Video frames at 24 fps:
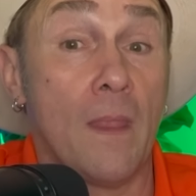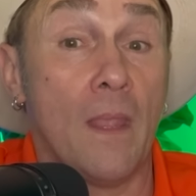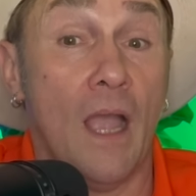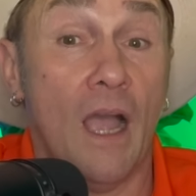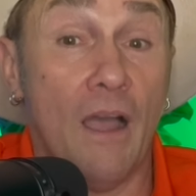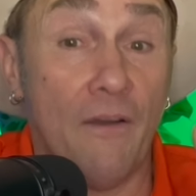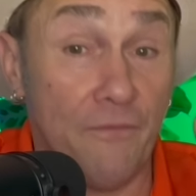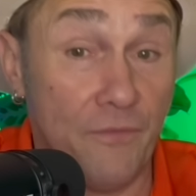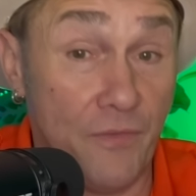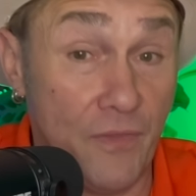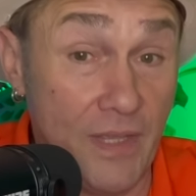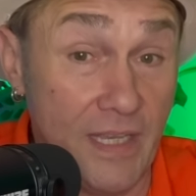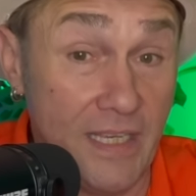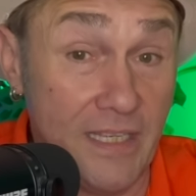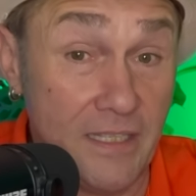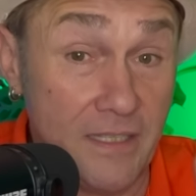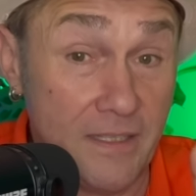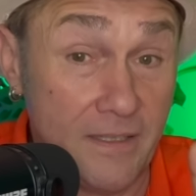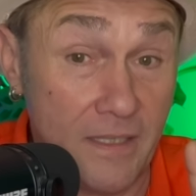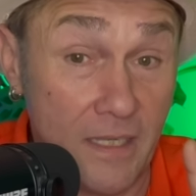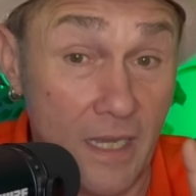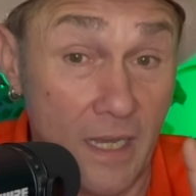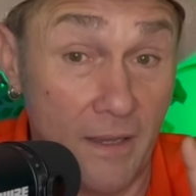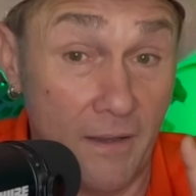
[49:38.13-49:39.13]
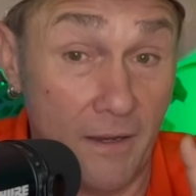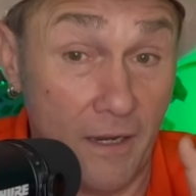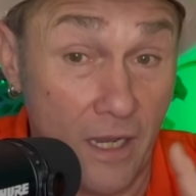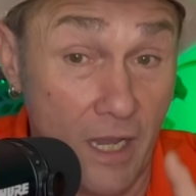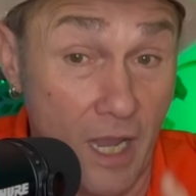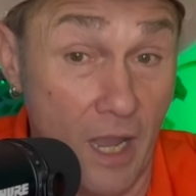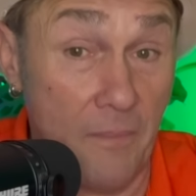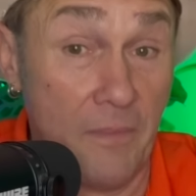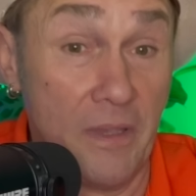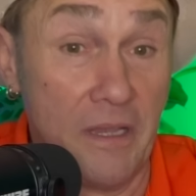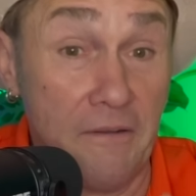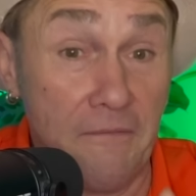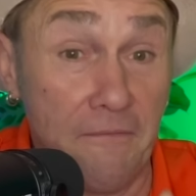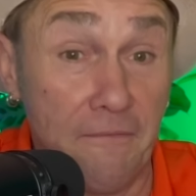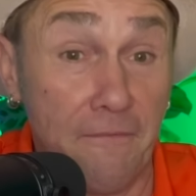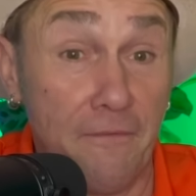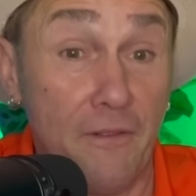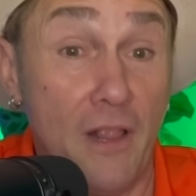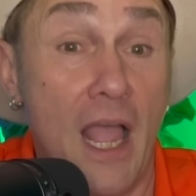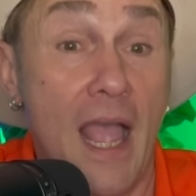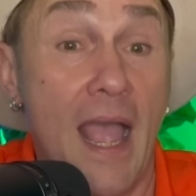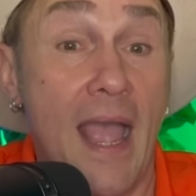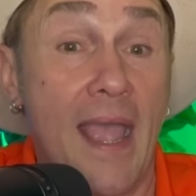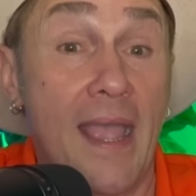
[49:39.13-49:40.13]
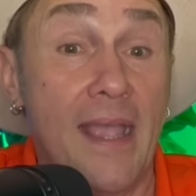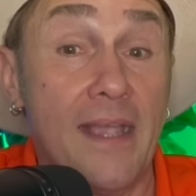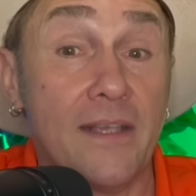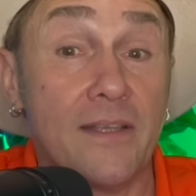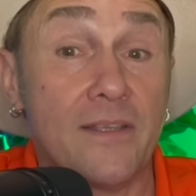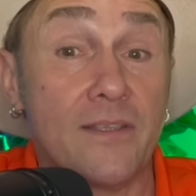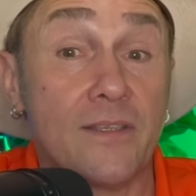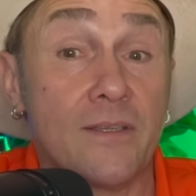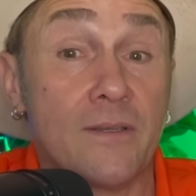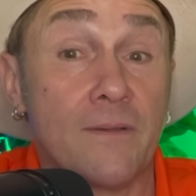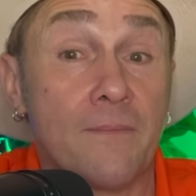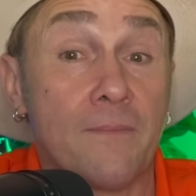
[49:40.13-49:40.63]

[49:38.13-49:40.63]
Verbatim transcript: of these coming flags